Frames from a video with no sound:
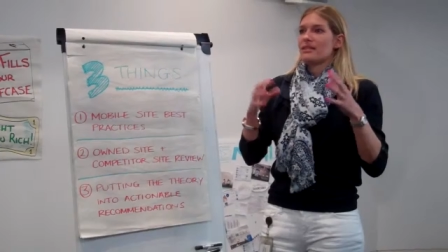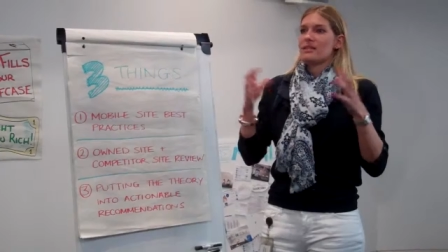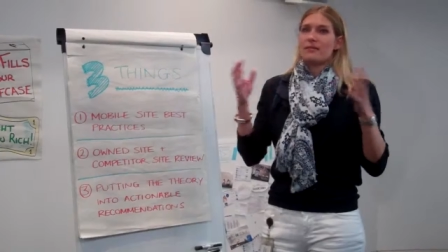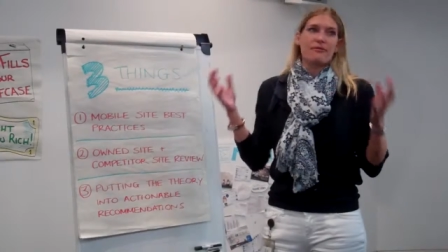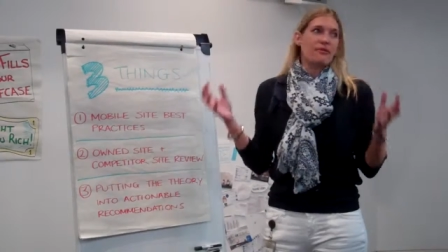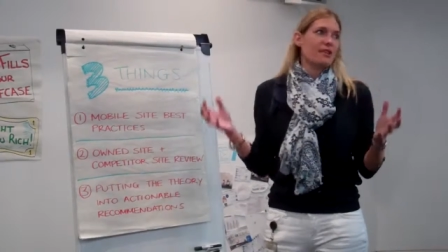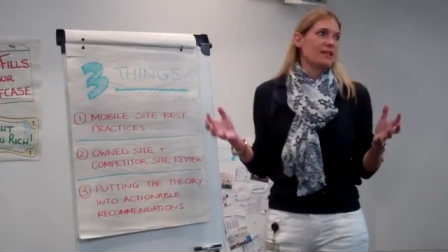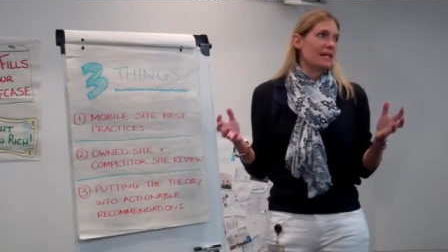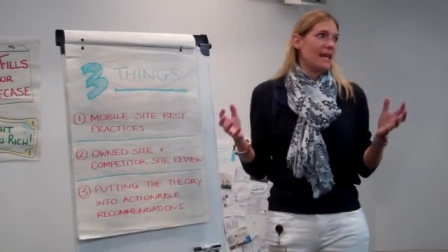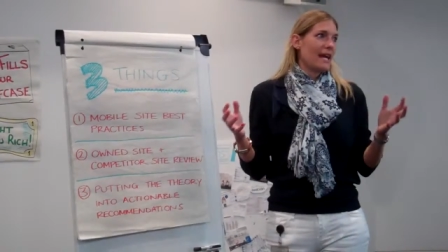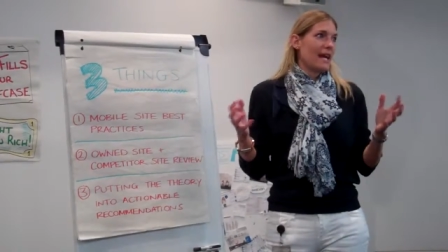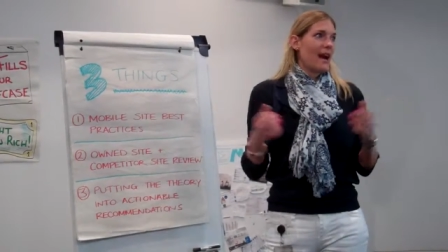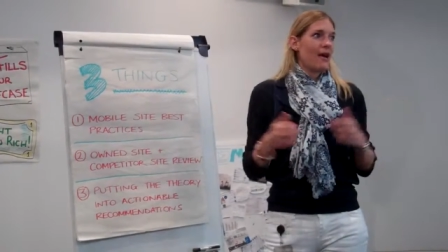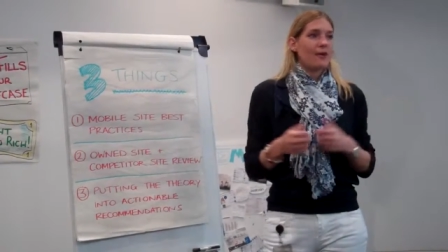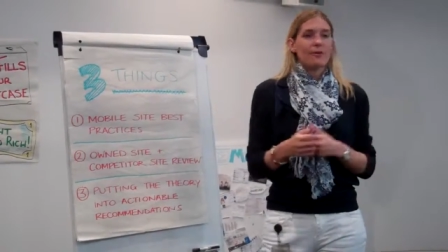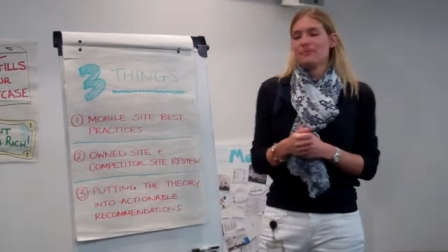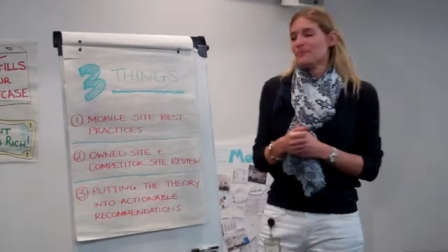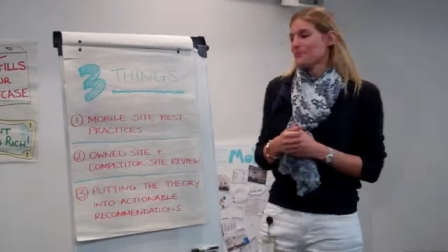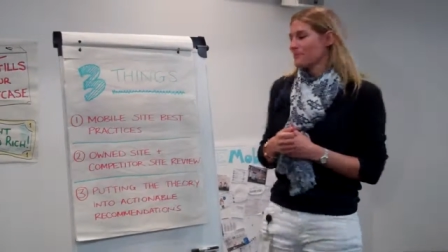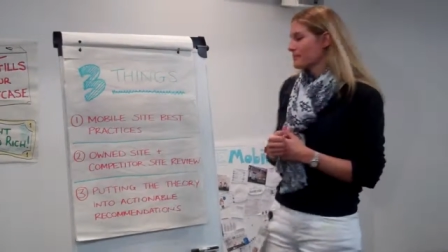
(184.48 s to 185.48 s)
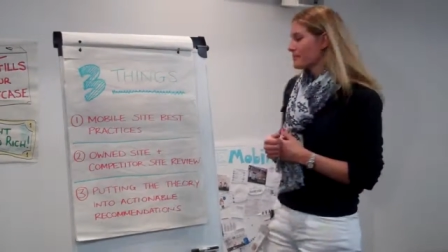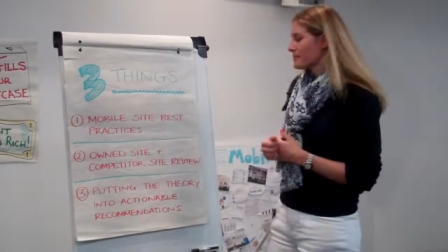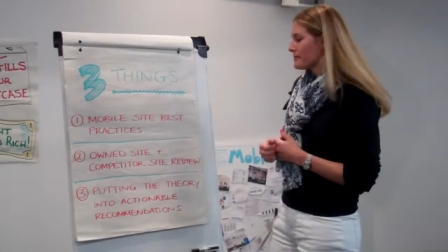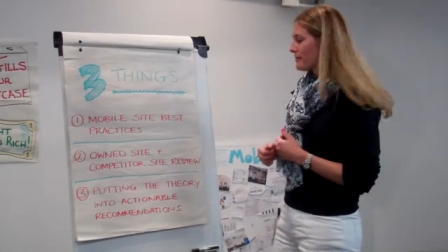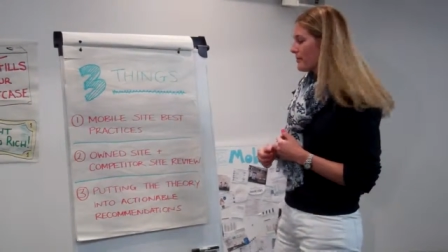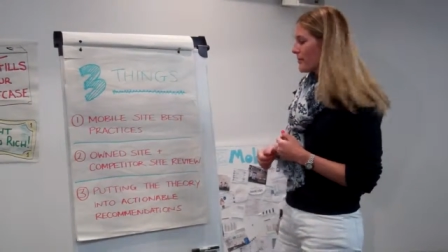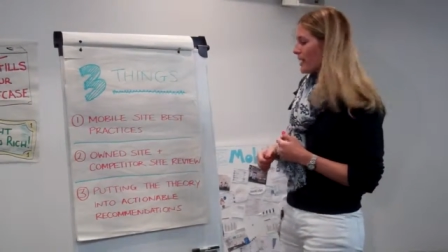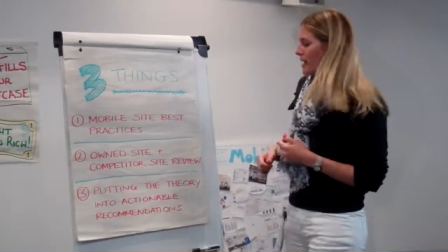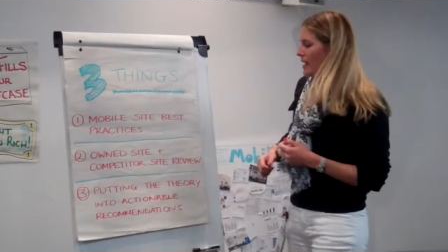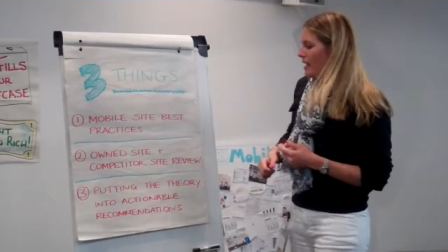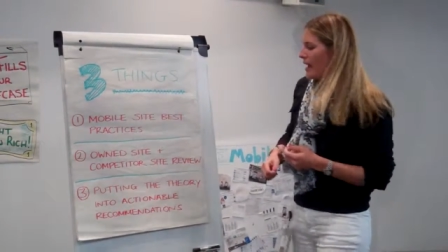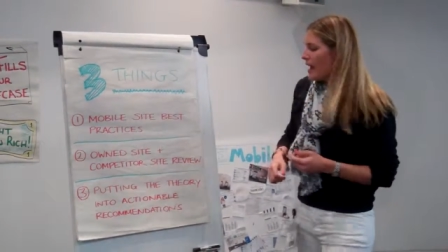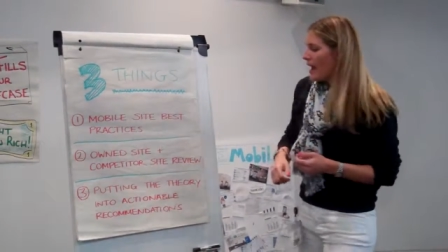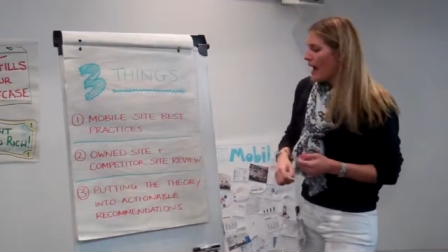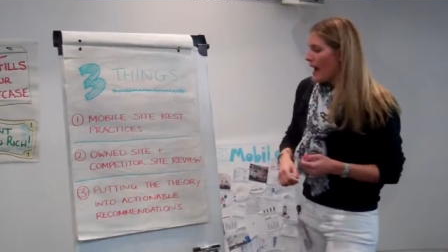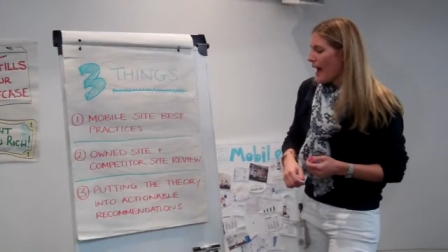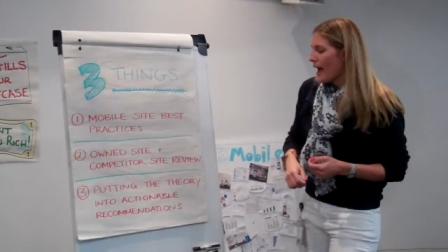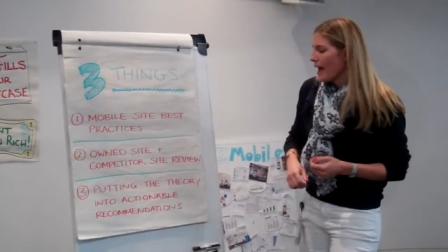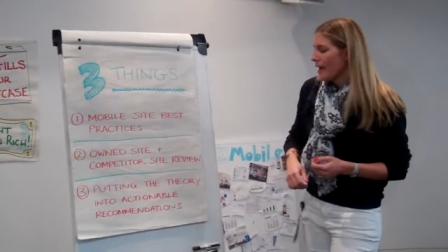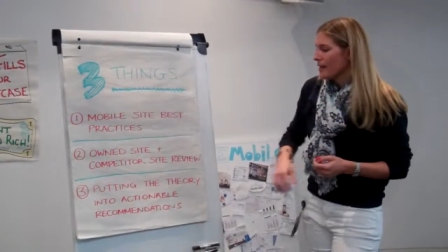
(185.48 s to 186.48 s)
a different layout.
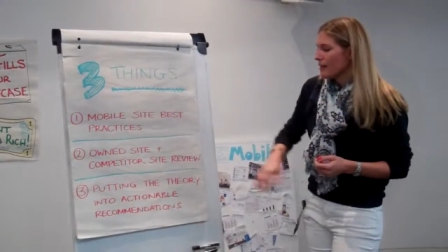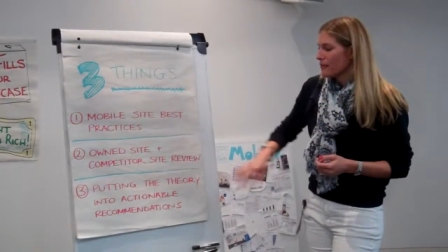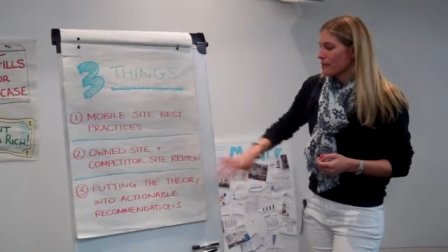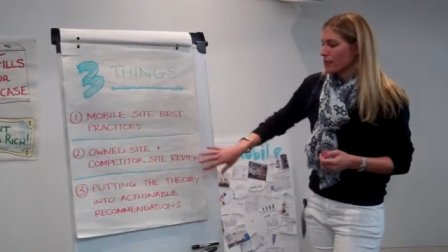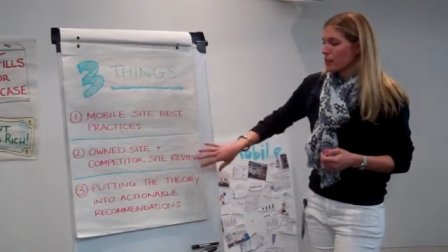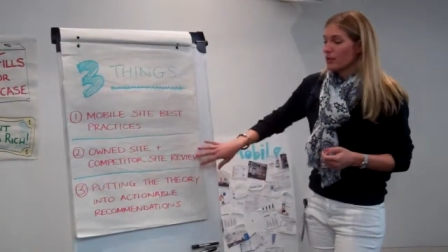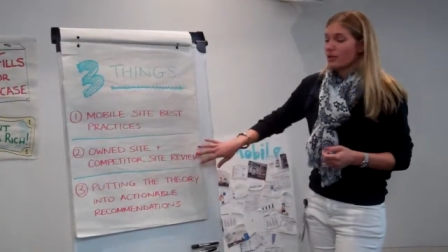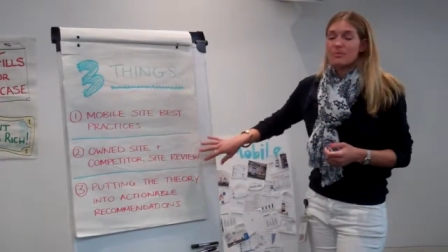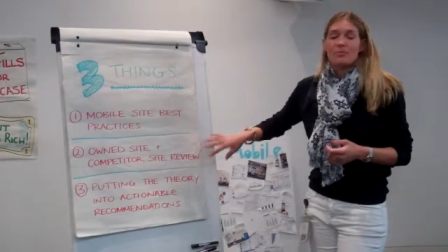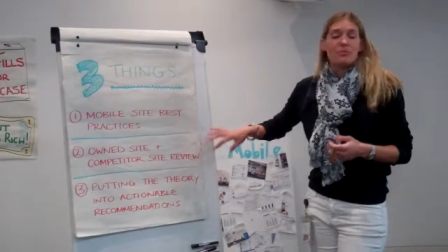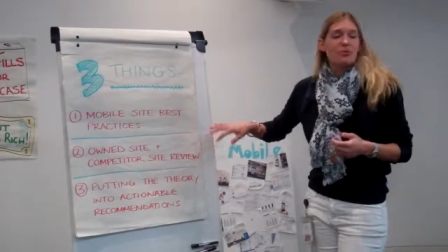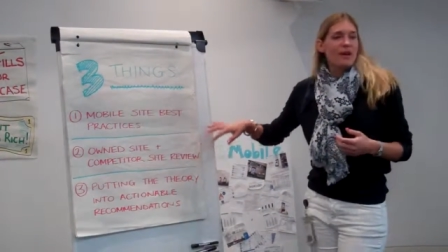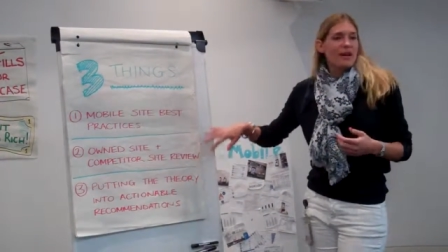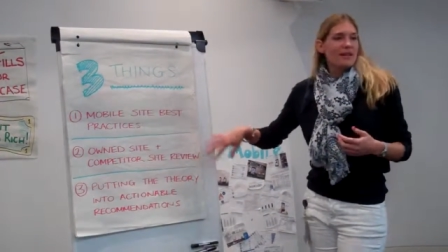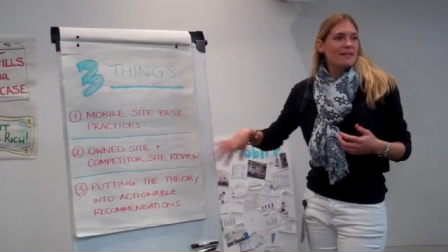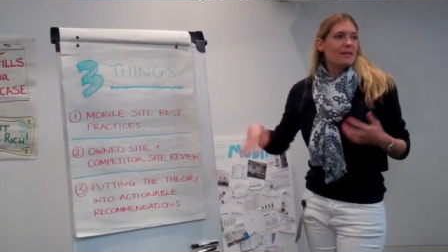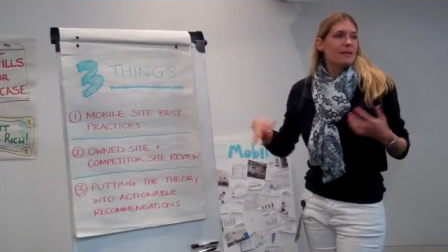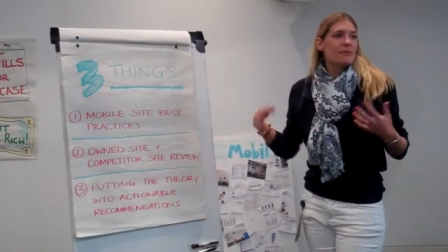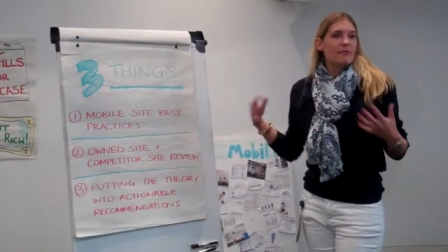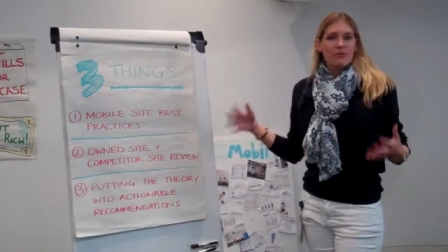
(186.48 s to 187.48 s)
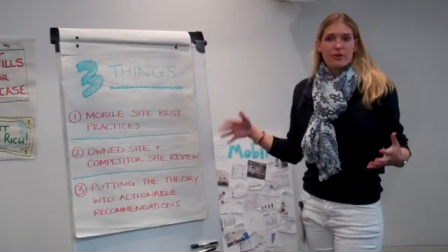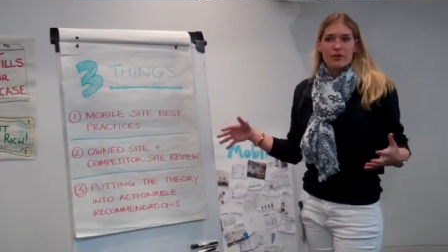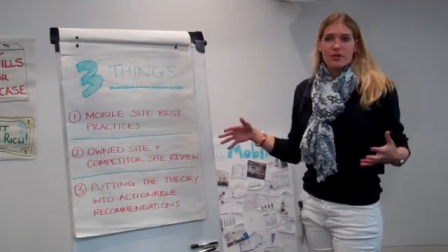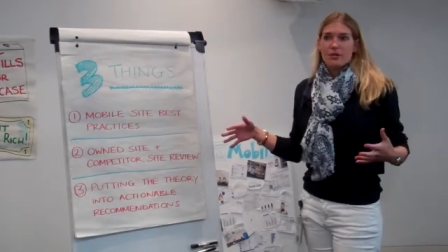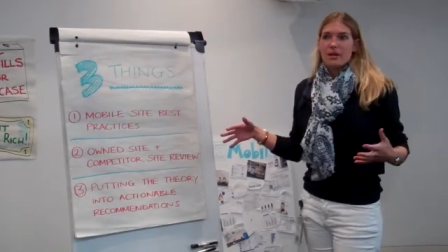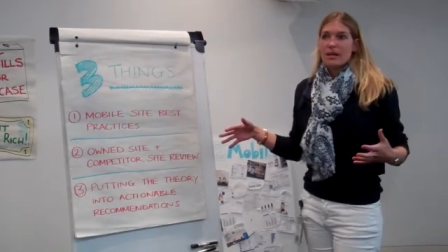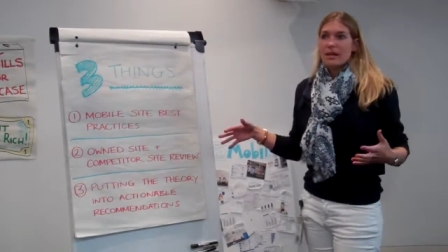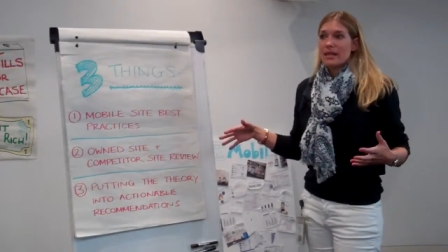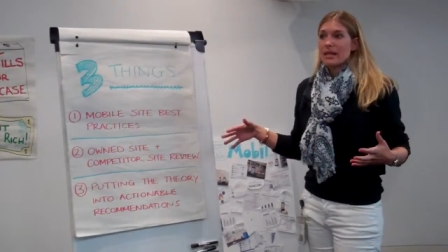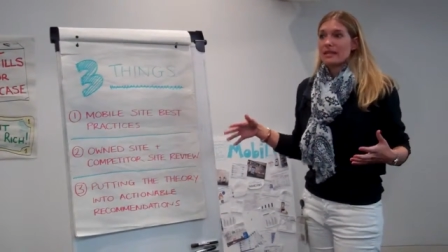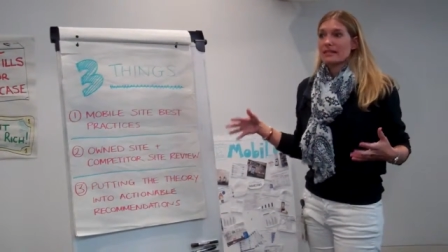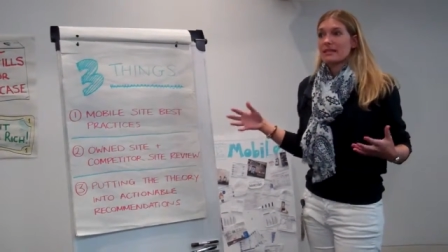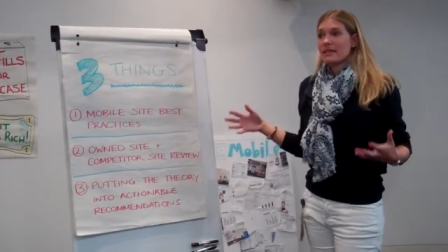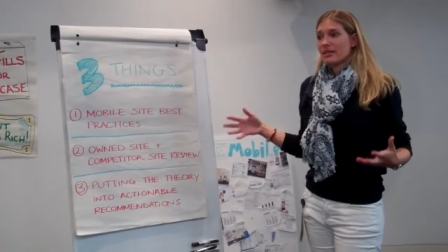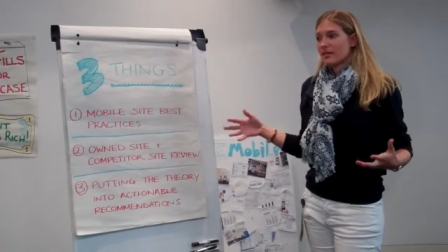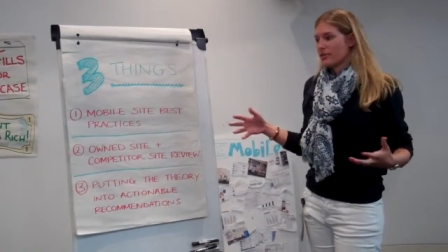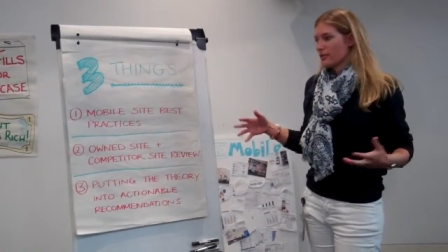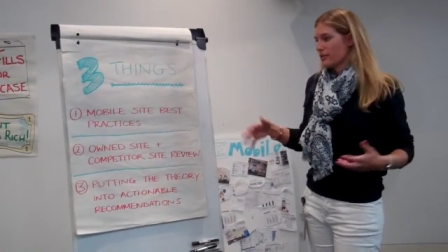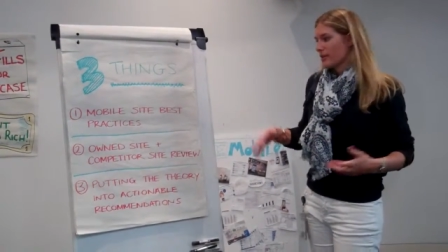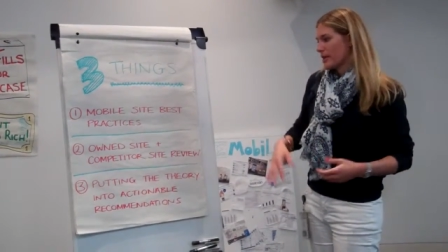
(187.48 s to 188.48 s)
And of course, praise them for doing things that
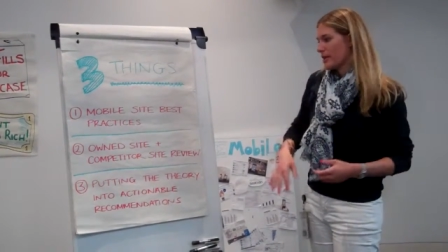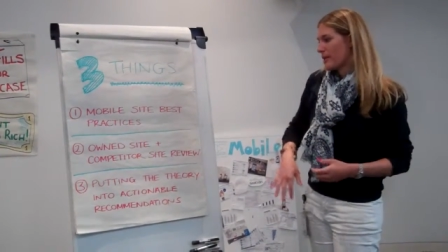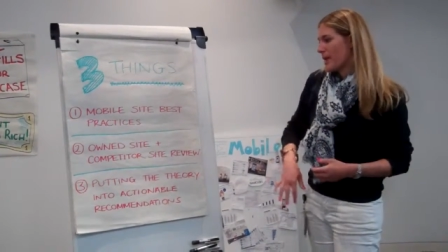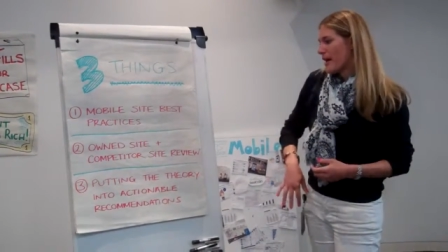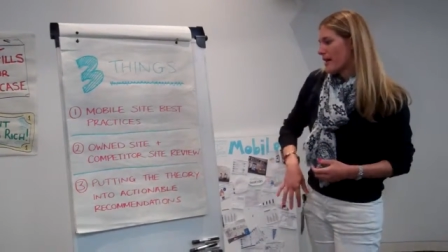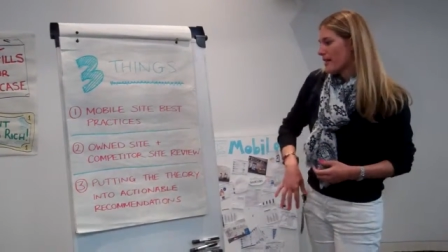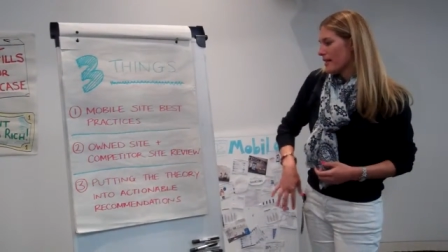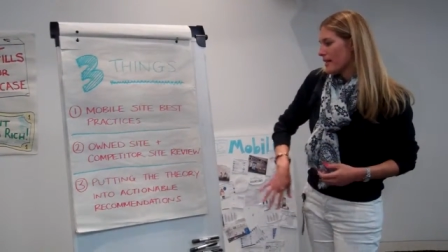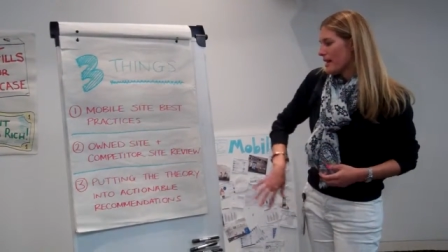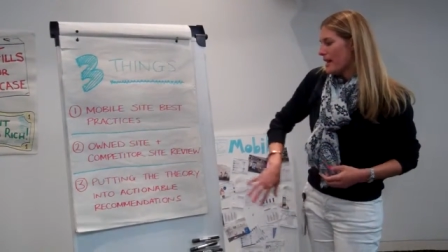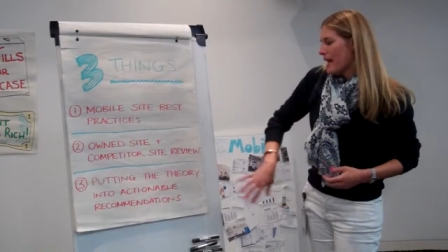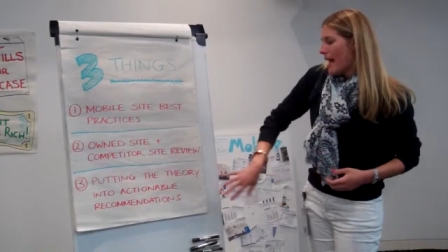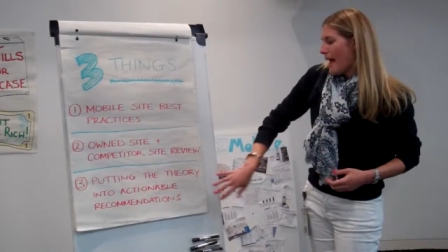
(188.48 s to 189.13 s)
they're doing well.